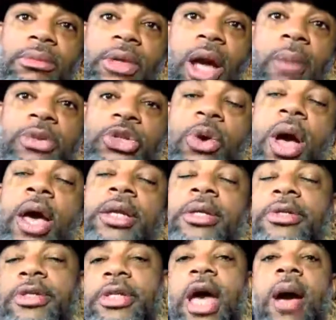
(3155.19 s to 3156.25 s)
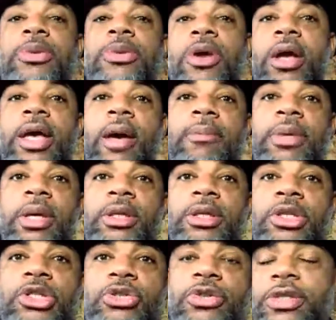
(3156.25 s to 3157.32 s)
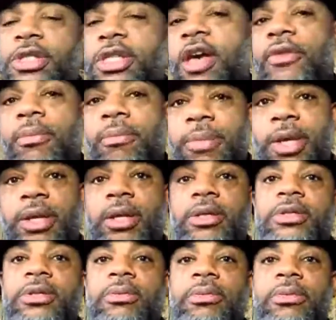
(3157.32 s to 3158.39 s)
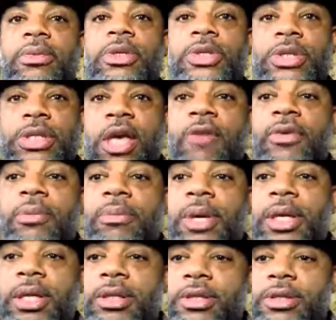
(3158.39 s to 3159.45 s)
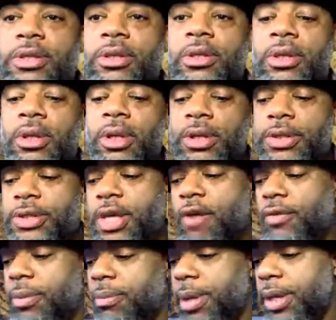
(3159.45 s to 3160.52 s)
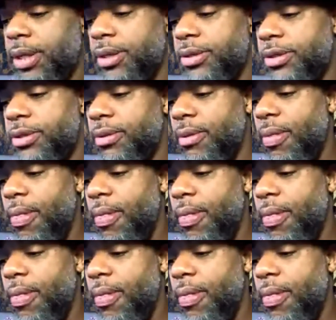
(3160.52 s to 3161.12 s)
I'm trying to stop. Y'all got me at this 7 minutes. 7 minutes. 7 minutes.